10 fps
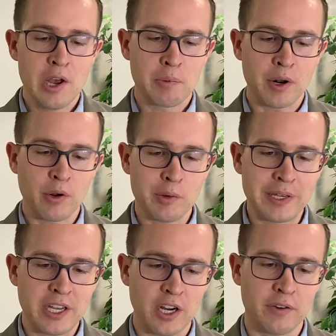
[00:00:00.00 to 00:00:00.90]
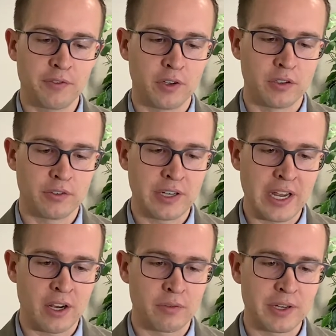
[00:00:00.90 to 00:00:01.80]
But I want to be careful
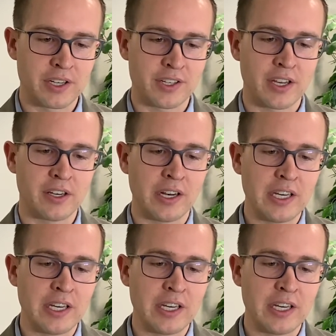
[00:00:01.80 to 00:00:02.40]
now because I